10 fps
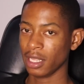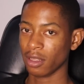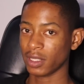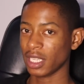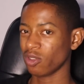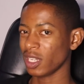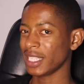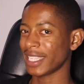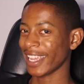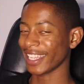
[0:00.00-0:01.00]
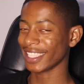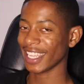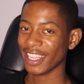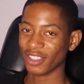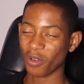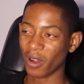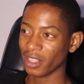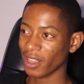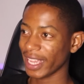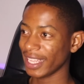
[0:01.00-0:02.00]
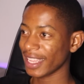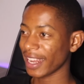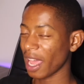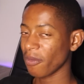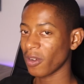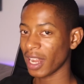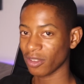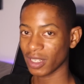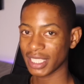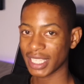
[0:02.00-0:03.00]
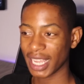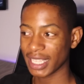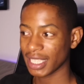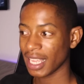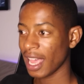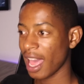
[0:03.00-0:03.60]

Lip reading: They would say 20 seconds. So while you're in that app for like 20 seconds,